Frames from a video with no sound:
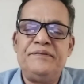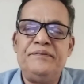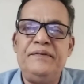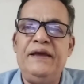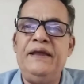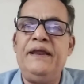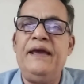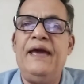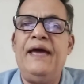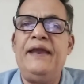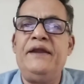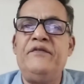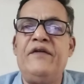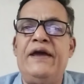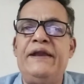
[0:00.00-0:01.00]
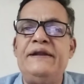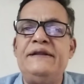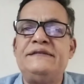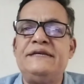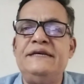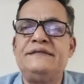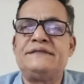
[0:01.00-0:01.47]
Mary Ann
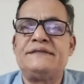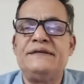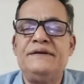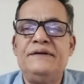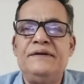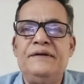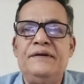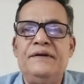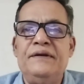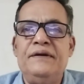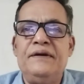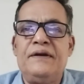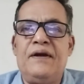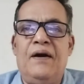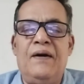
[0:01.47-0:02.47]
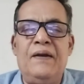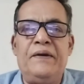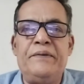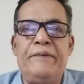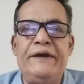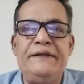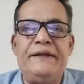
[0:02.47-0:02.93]
Evans is
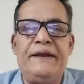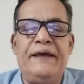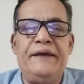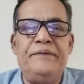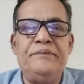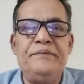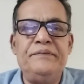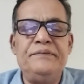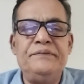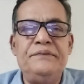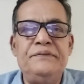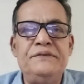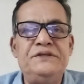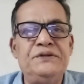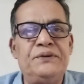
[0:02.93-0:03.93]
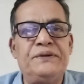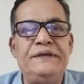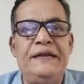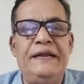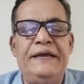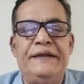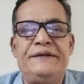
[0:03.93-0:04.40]
called by the name George
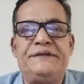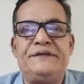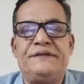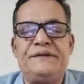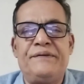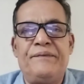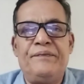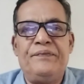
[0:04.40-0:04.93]
Eliot.